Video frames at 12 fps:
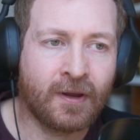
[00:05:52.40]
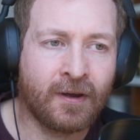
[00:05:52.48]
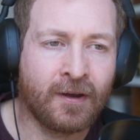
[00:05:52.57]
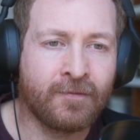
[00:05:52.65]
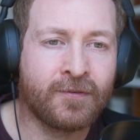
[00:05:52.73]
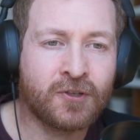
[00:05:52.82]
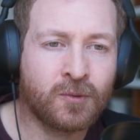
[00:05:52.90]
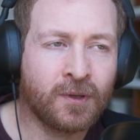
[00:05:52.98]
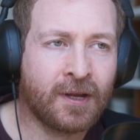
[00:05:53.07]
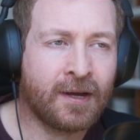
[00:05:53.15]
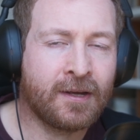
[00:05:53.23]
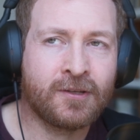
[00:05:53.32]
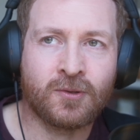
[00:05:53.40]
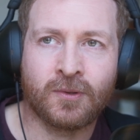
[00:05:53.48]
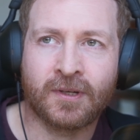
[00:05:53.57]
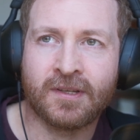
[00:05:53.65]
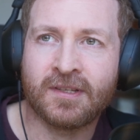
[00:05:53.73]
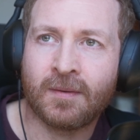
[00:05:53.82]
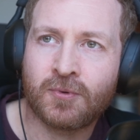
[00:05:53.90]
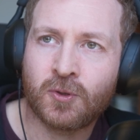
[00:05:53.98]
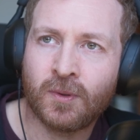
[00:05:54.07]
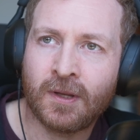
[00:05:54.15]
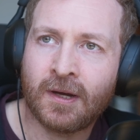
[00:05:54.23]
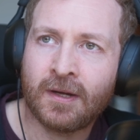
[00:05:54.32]
visualize or
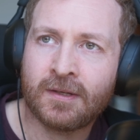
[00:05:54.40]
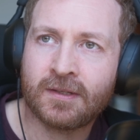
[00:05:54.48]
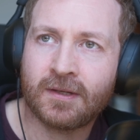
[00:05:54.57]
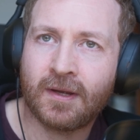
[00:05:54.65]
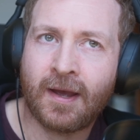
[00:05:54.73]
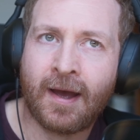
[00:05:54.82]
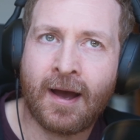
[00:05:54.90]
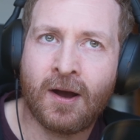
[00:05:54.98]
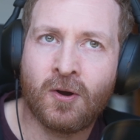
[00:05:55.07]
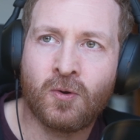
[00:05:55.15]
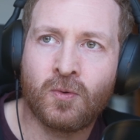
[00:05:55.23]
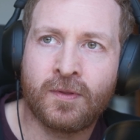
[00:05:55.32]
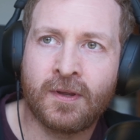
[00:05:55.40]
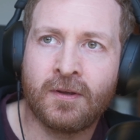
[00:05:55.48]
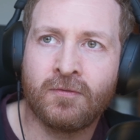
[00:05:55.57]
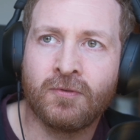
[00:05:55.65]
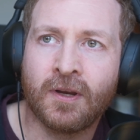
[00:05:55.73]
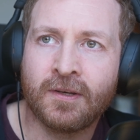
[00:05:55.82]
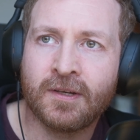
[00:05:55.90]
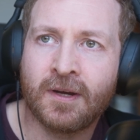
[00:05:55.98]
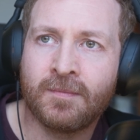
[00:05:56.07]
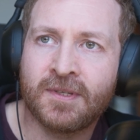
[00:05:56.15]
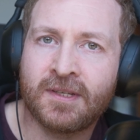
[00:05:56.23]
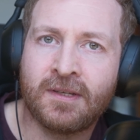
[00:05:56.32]
conceptualize how the
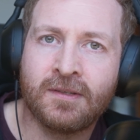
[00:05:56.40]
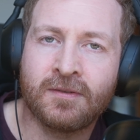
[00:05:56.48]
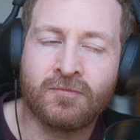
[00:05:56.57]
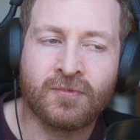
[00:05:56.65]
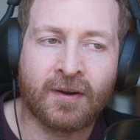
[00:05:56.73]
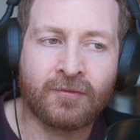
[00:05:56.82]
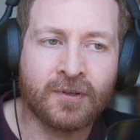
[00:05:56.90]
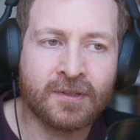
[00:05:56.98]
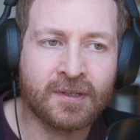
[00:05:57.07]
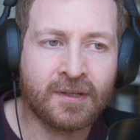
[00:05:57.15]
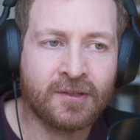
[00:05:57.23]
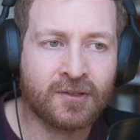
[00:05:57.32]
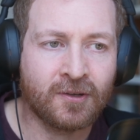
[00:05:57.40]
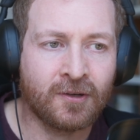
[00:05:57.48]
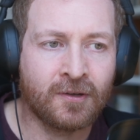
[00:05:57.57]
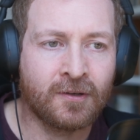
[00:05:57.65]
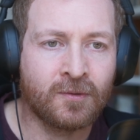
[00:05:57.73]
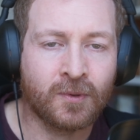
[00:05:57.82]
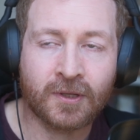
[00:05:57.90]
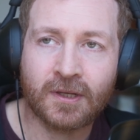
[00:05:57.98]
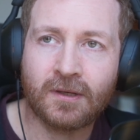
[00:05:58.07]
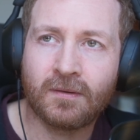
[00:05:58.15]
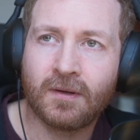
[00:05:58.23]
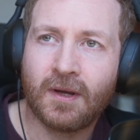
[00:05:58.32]
runtime scenes and references are
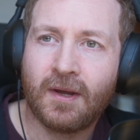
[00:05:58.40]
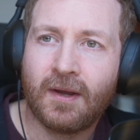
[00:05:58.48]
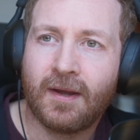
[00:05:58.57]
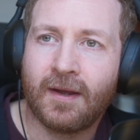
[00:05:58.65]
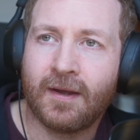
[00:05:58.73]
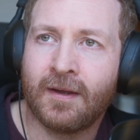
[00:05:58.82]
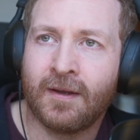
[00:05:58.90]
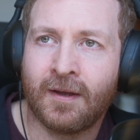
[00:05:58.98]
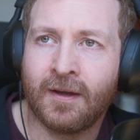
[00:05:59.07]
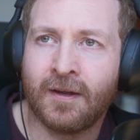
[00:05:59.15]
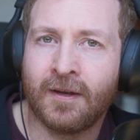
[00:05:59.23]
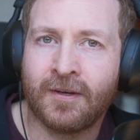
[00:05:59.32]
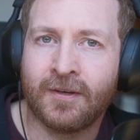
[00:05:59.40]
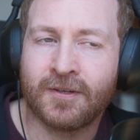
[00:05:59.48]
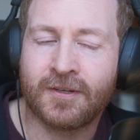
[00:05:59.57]
working. And